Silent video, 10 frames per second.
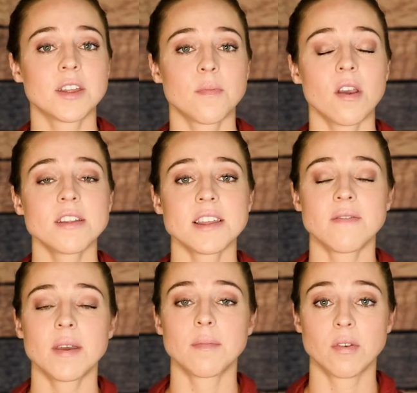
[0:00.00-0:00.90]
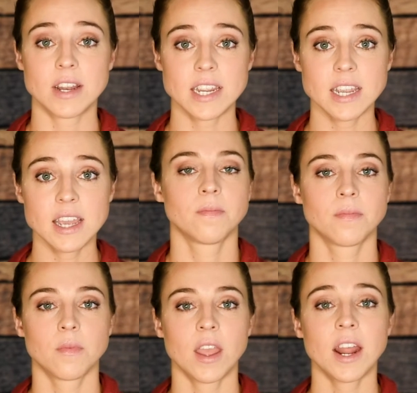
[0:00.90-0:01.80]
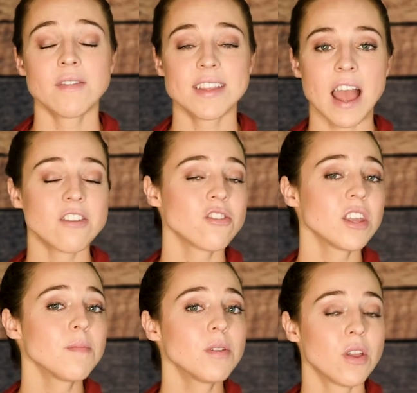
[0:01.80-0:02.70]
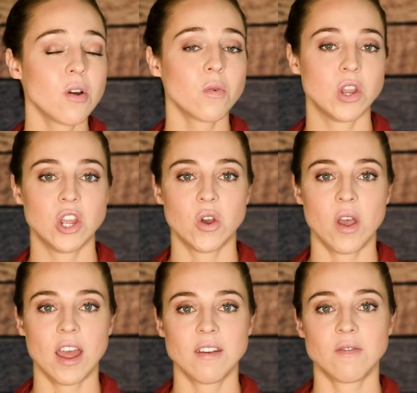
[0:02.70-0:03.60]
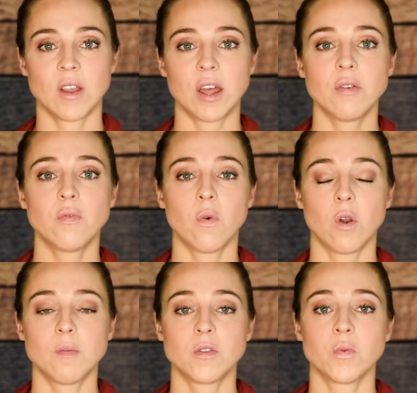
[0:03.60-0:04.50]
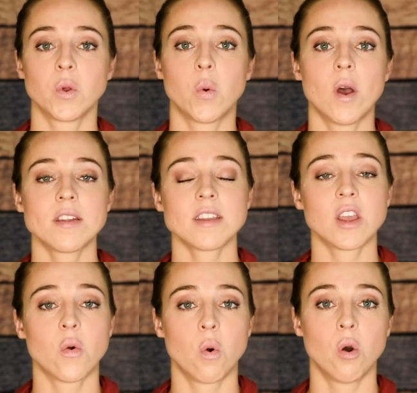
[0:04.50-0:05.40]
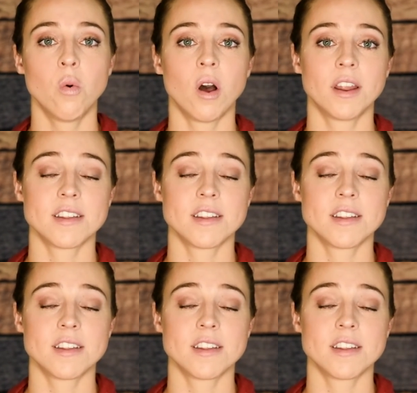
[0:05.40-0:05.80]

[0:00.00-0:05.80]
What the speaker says: Express Event Printing. And I've attached a link below where you can go ahead and fill out a form to request a quote on